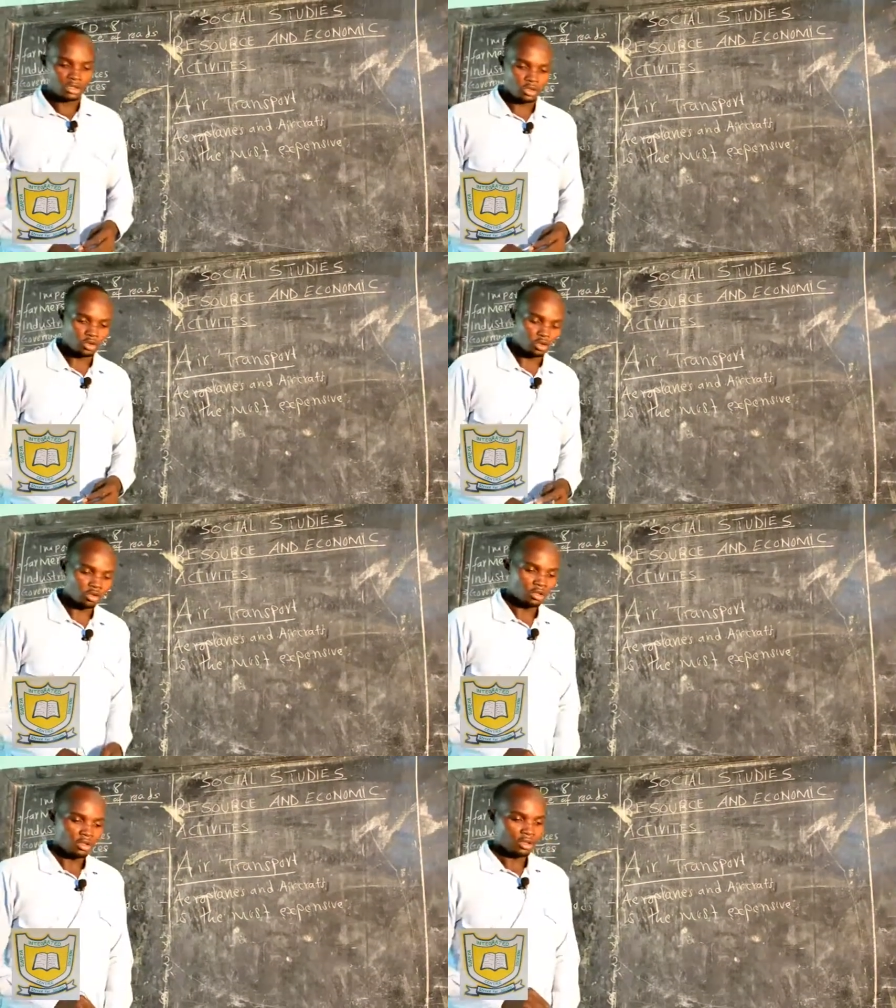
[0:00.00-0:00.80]

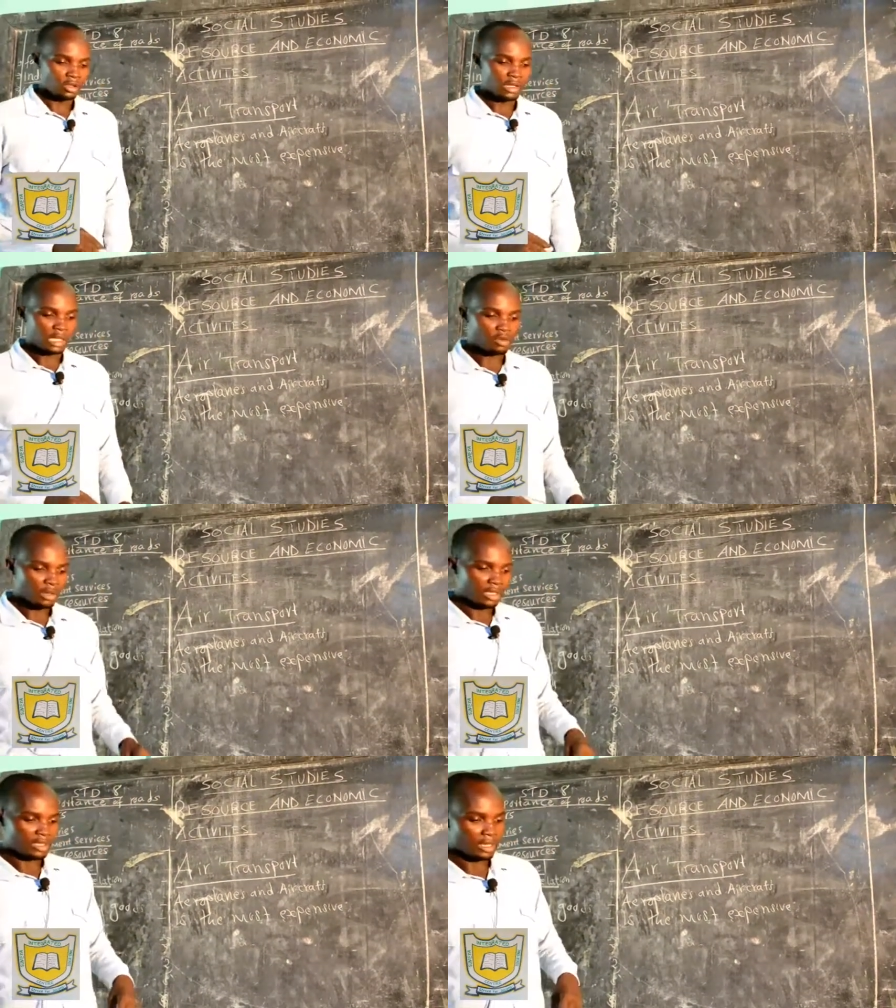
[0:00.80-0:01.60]
So that
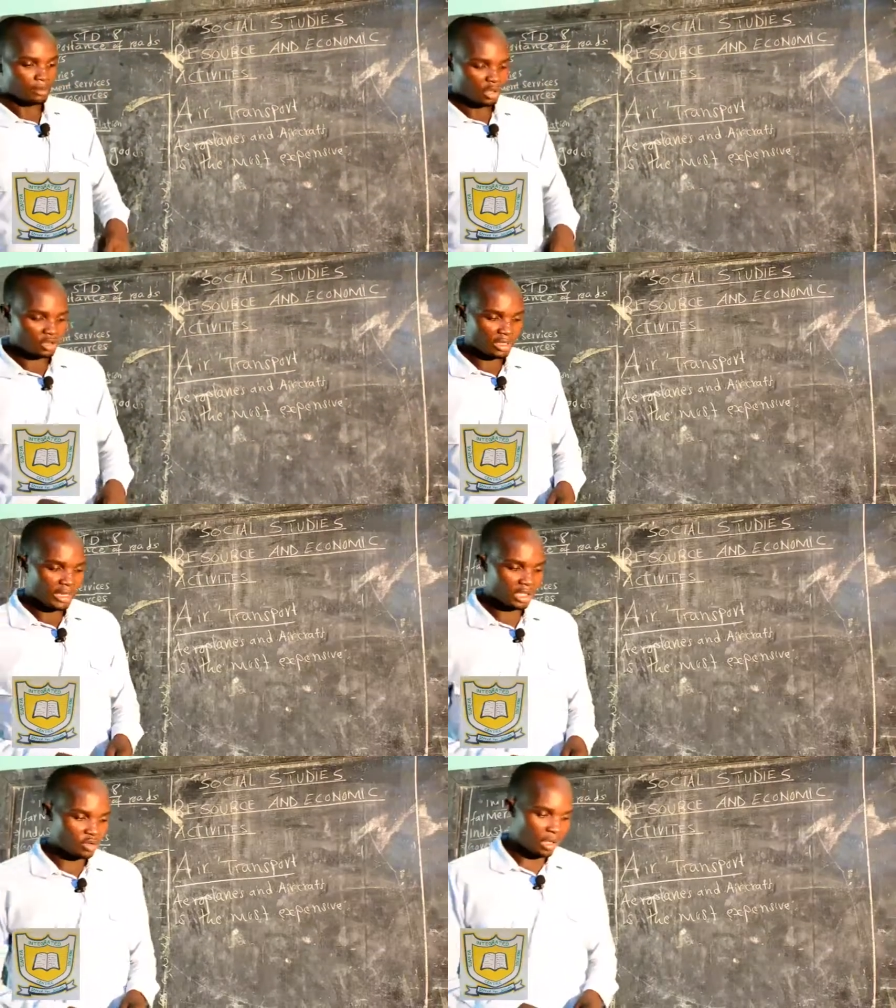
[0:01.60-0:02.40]
one is about
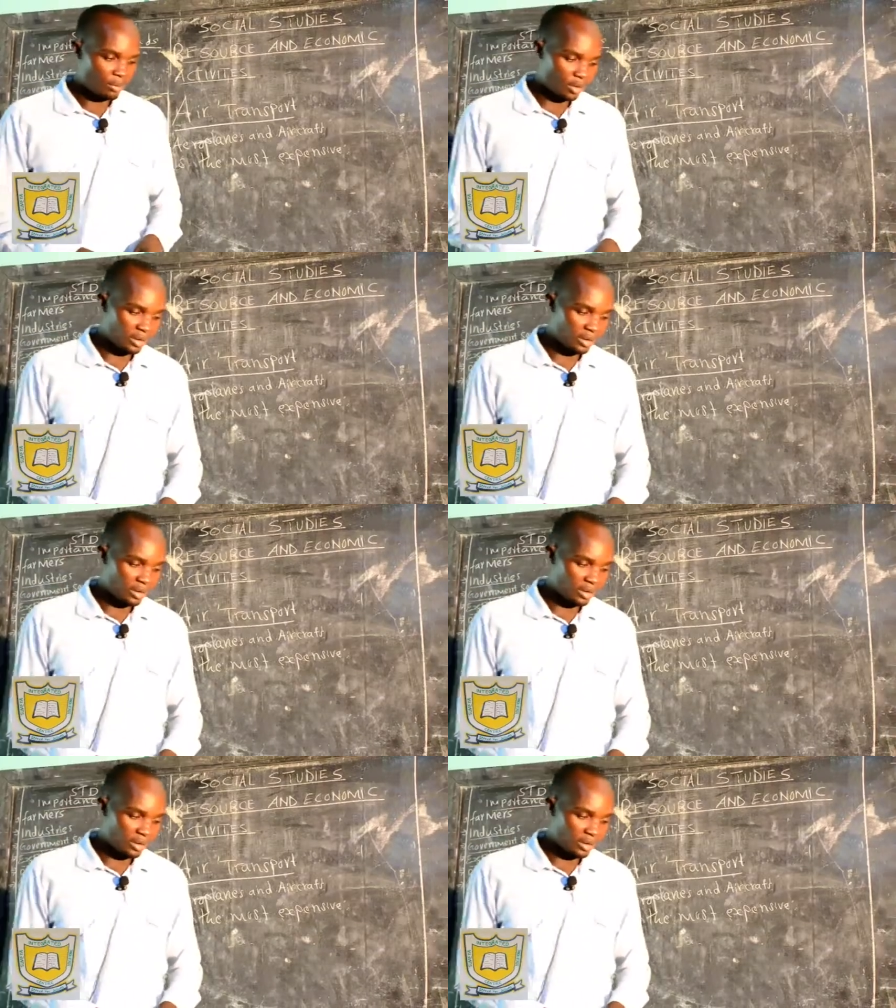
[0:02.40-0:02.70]
air transport.